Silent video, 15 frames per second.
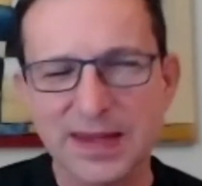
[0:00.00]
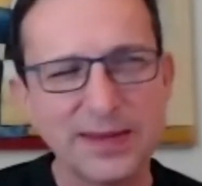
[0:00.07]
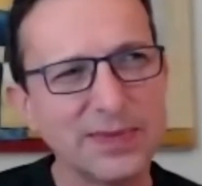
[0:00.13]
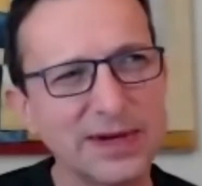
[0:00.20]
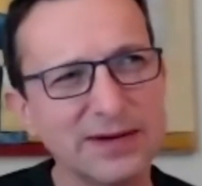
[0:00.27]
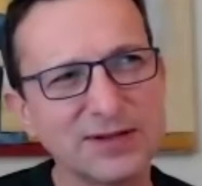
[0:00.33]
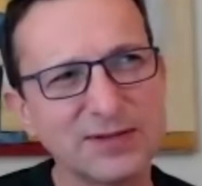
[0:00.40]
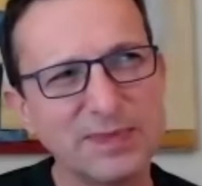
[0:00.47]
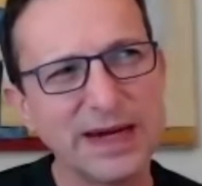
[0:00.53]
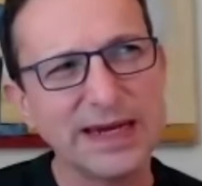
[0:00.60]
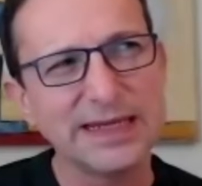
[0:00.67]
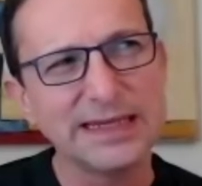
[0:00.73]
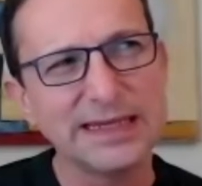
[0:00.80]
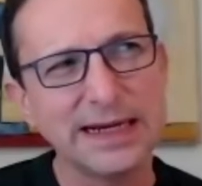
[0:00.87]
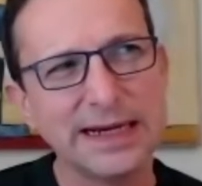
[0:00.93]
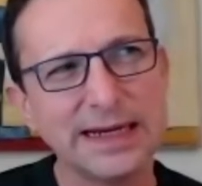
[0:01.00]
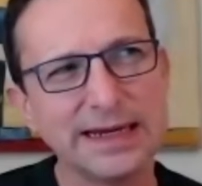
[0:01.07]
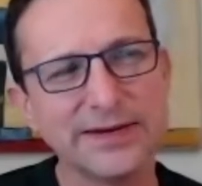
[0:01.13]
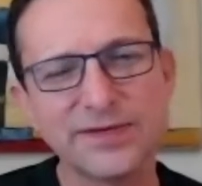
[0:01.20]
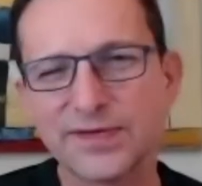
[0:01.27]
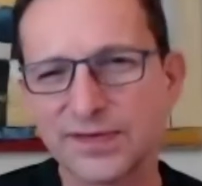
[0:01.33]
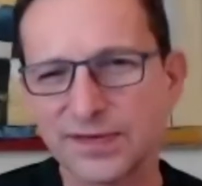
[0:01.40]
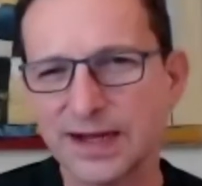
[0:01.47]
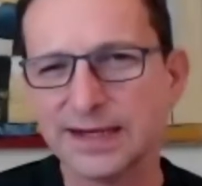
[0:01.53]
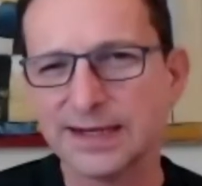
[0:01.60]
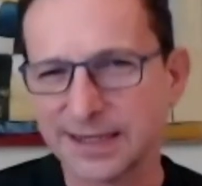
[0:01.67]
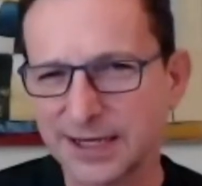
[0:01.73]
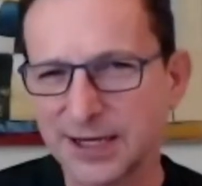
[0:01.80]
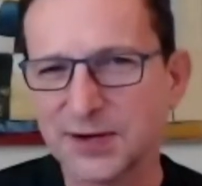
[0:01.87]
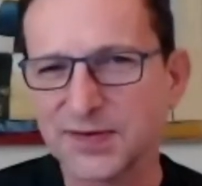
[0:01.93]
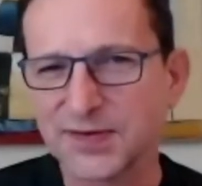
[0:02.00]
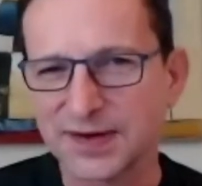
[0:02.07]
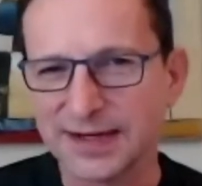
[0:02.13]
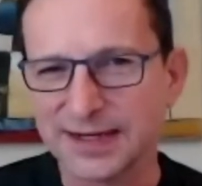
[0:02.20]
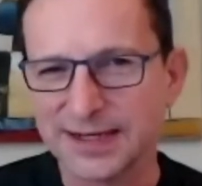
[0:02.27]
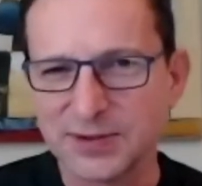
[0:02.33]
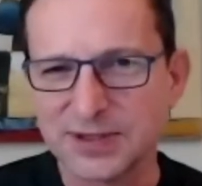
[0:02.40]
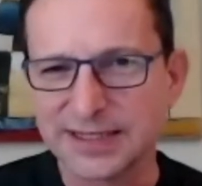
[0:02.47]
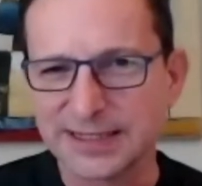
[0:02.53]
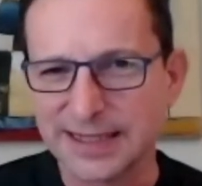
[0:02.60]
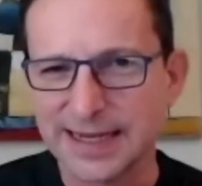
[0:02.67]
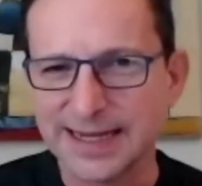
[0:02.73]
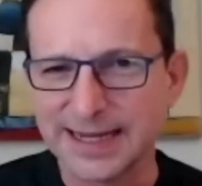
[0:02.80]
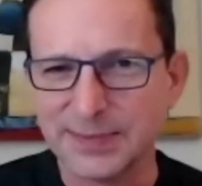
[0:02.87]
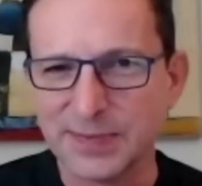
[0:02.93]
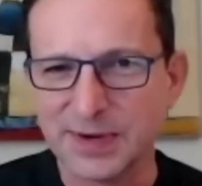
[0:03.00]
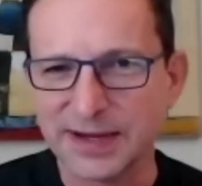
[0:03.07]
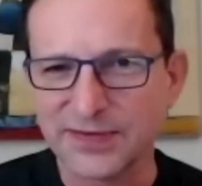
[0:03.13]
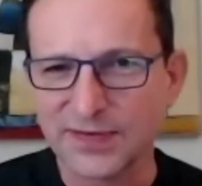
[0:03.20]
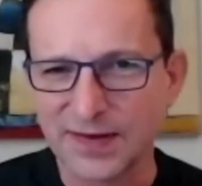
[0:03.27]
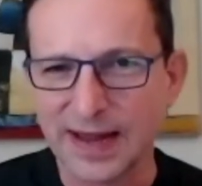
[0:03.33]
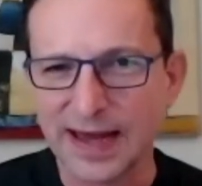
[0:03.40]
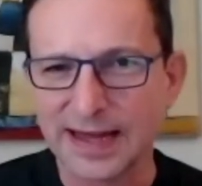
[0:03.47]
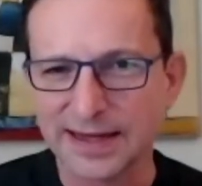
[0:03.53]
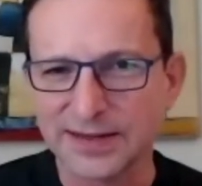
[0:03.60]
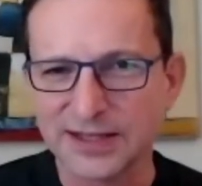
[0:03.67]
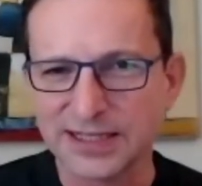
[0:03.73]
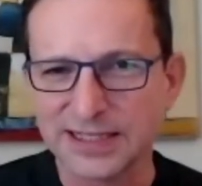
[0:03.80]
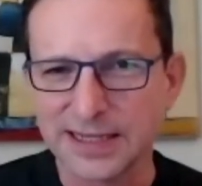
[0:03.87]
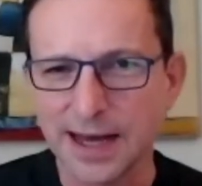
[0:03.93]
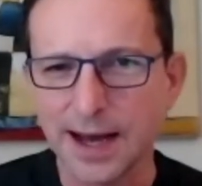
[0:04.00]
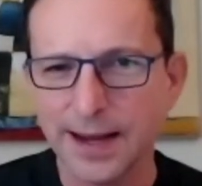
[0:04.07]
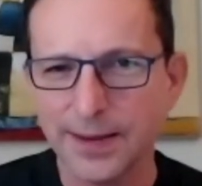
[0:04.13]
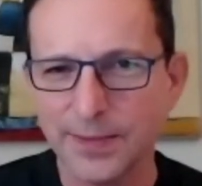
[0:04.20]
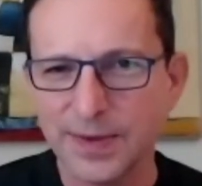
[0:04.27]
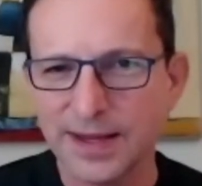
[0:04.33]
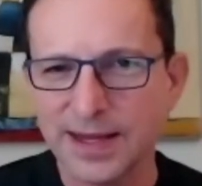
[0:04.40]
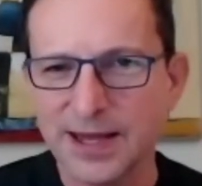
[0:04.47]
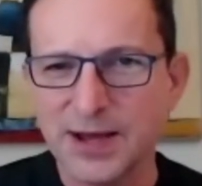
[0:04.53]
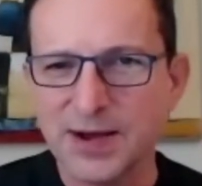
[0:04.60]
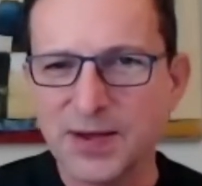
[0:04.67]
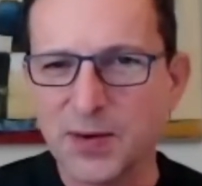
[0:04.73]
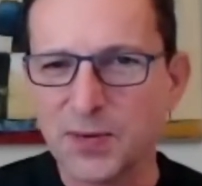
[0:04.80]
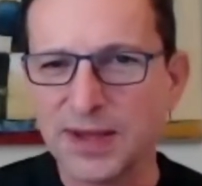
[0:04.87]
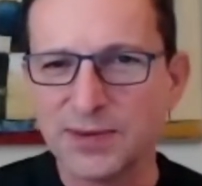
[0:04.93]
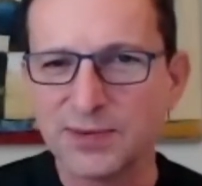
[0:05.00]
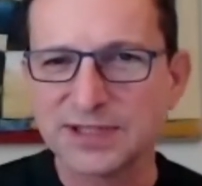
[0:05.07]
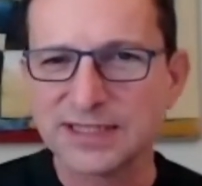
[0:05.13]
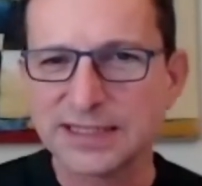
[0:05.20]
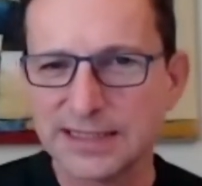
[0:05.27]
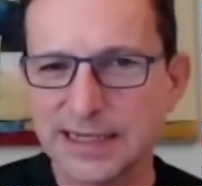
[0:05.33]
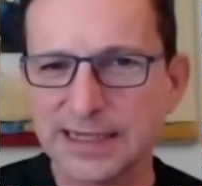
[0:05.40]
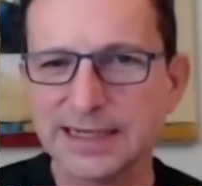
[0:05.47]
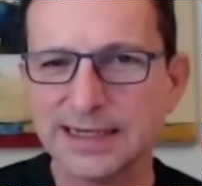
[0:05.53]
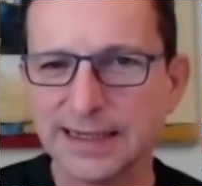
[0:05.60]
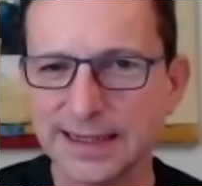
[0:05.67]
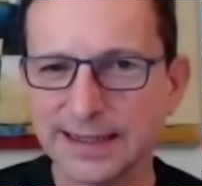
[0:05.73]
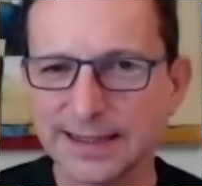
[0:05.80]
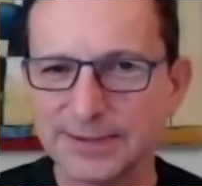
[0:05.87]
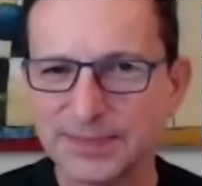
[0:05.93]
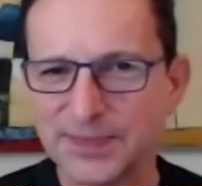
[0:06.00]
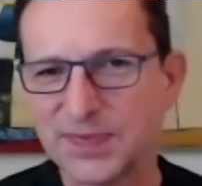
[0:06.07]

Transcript: But it was basically a girlfriend who was staying in my flat at the time, and we were studying,